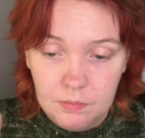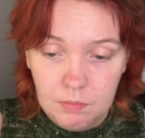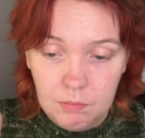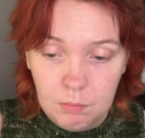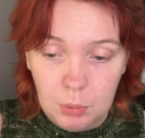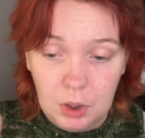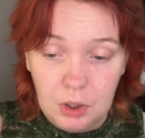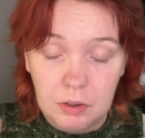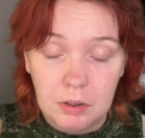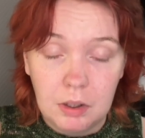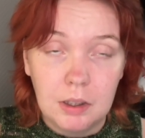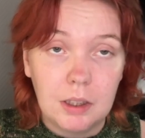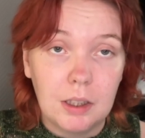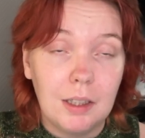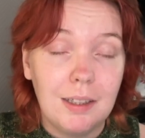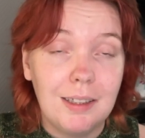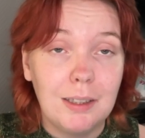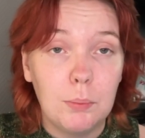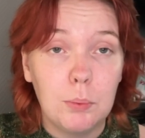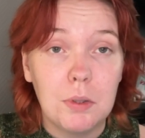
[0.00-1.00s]
but you can tell
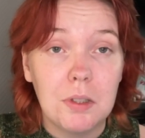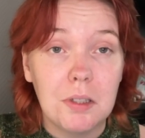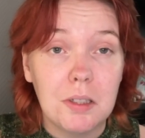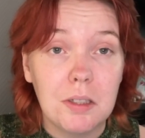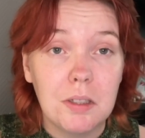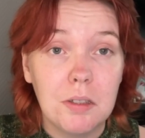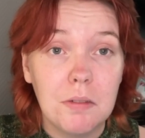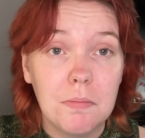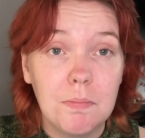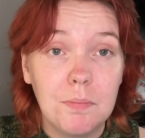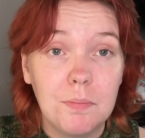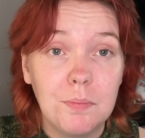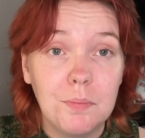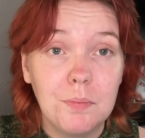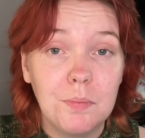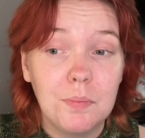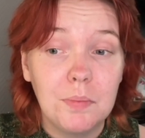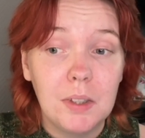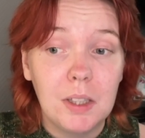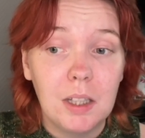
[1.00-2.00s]
it was
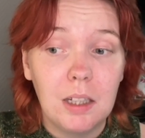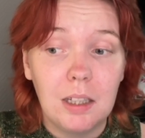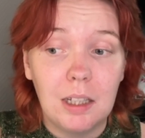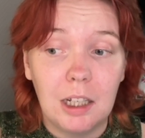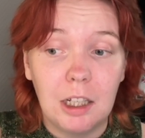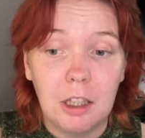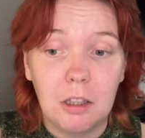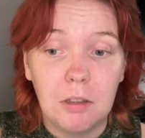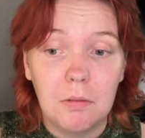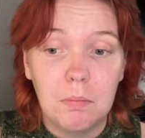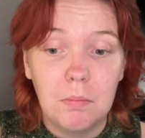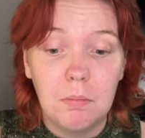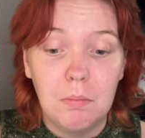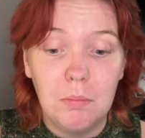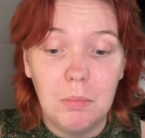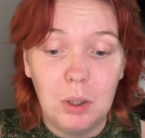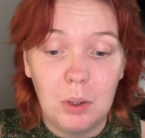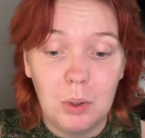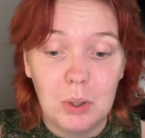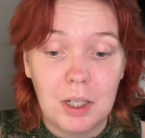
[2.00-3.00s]
like
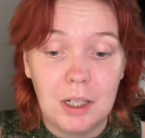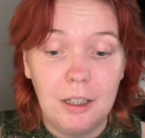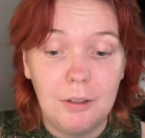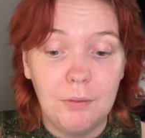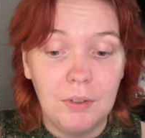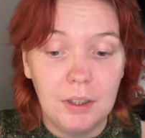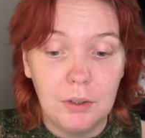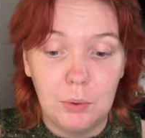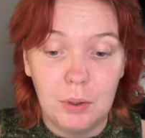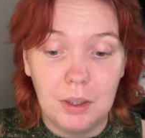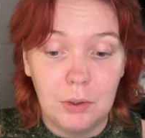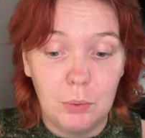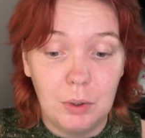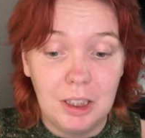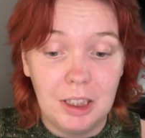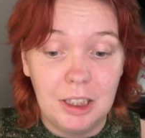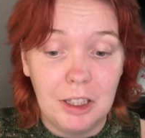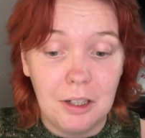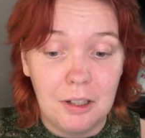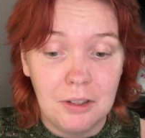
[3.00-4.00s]
mostly fingering weight
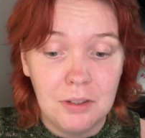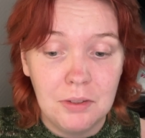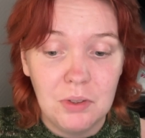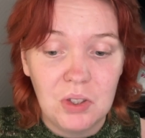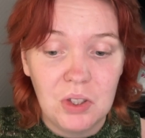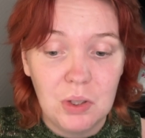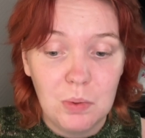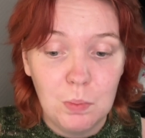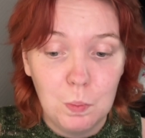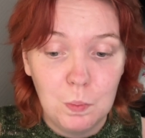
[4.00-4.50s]
yarns,